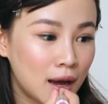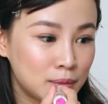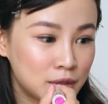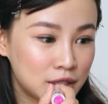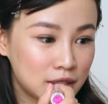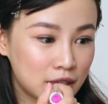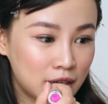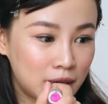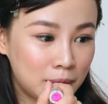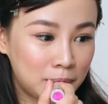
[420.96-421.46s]

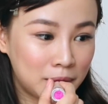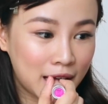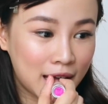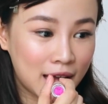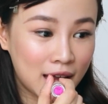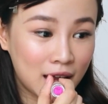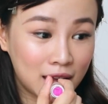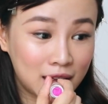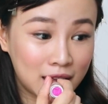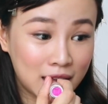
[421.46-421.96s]
Just gonna apply
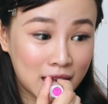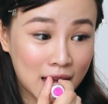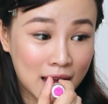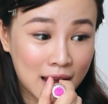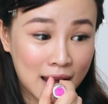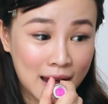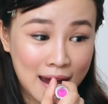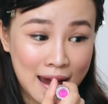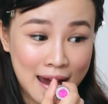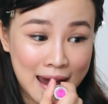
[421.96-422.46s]
it on
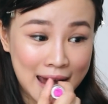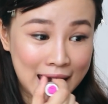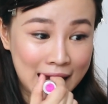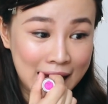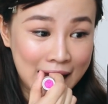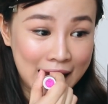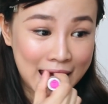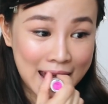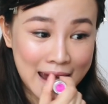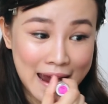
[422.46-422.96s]
the
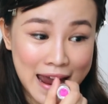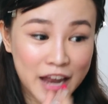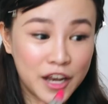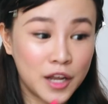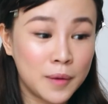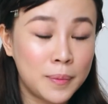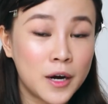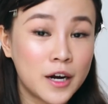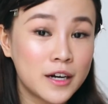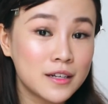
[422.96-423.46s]

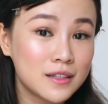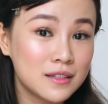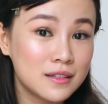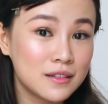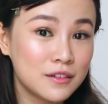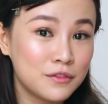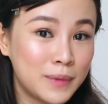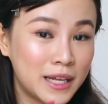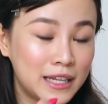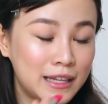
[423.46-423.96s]
inner
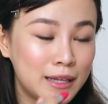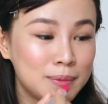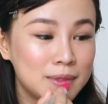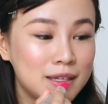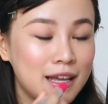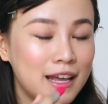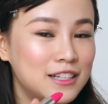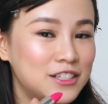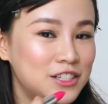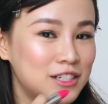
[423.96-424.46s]
parts of my
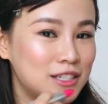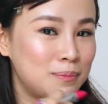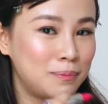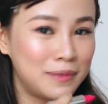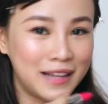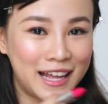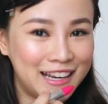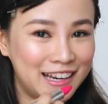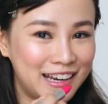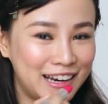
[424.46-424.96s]
lips and just
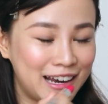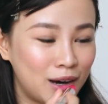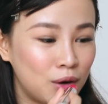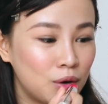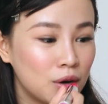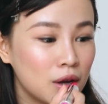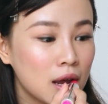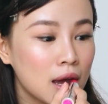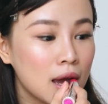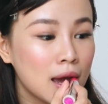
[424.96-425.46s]
blend it
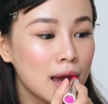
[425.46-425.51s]
out.